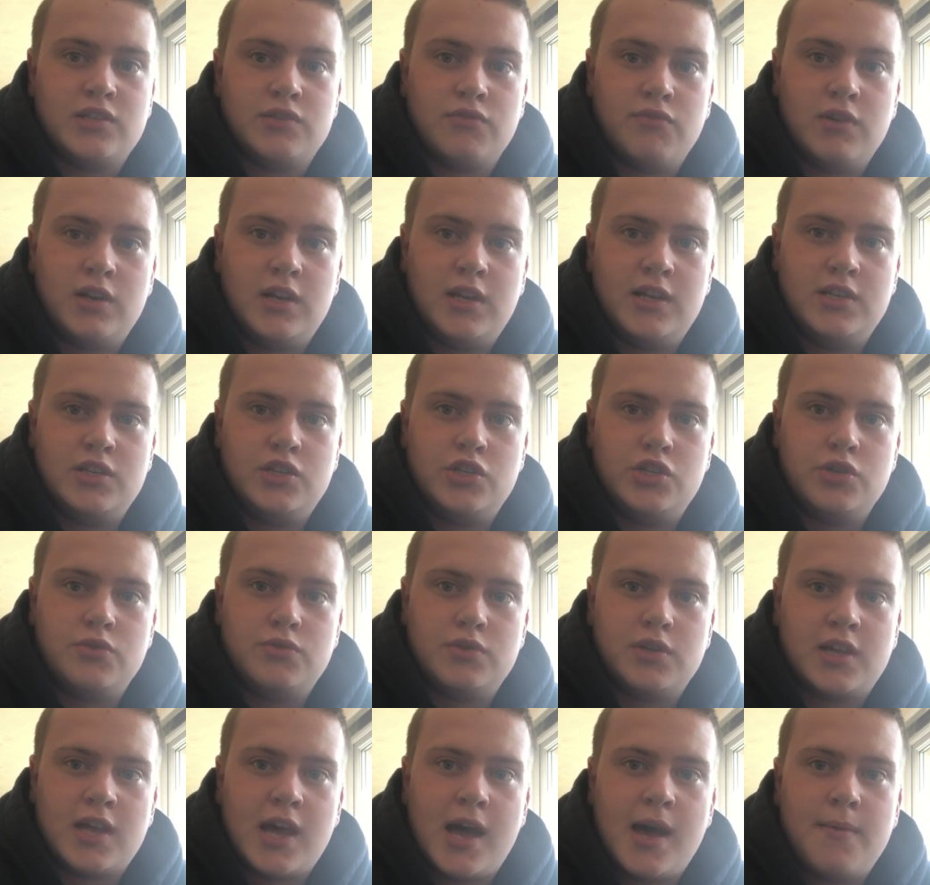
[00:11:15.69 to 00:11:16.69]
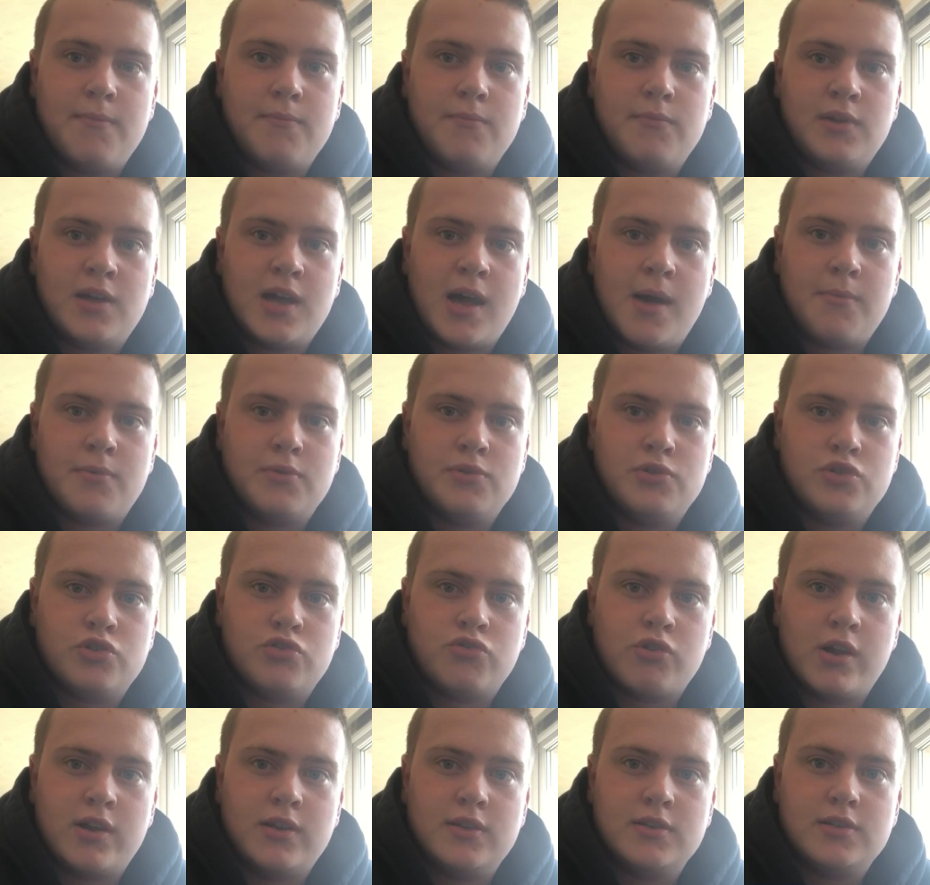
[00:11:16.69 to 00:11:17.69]
to release due to cap
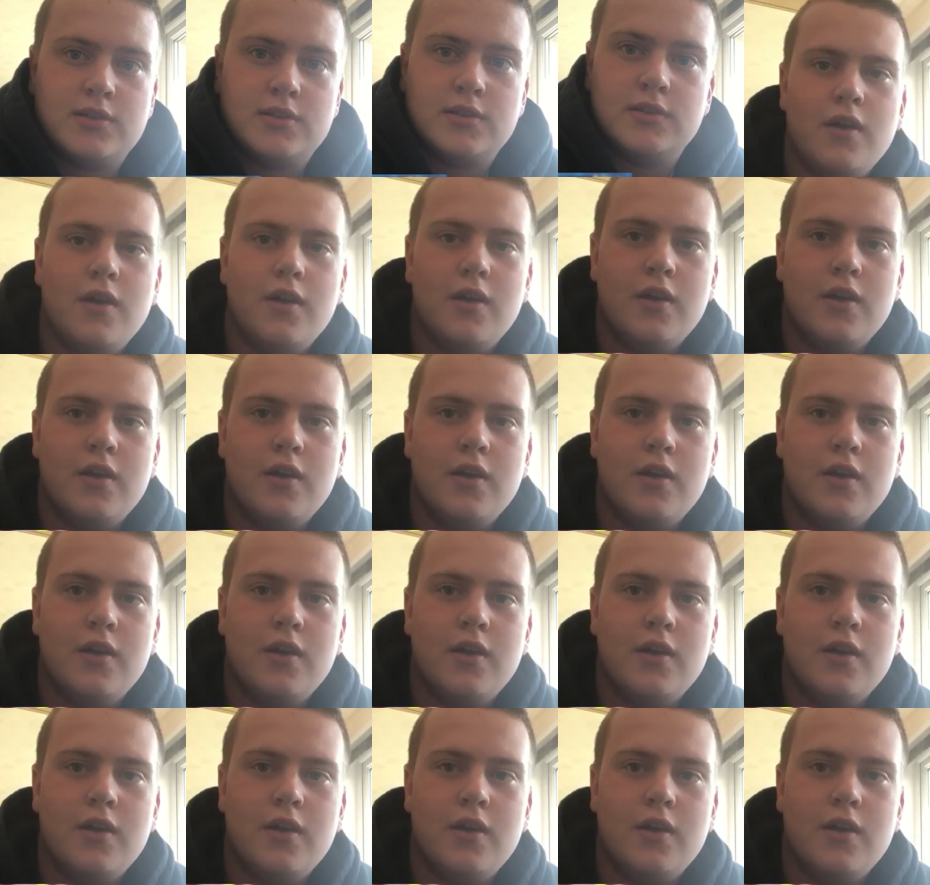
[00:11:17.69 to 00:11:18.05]
constraints.